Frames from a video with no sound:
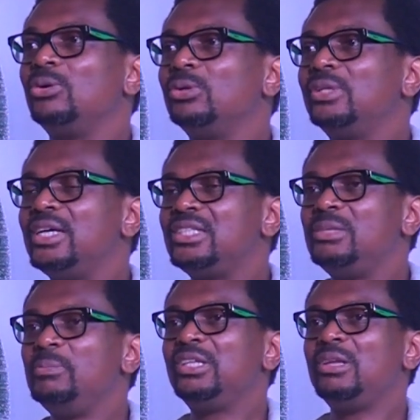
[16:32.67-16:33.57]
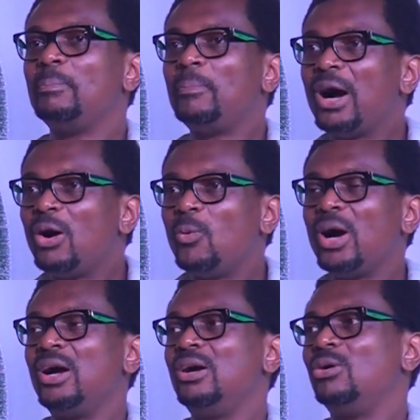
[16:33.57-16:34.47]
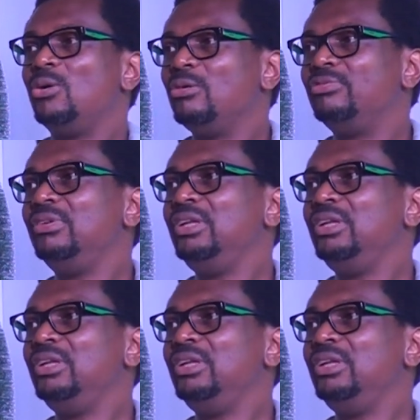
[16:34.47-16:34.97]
underestimate the power of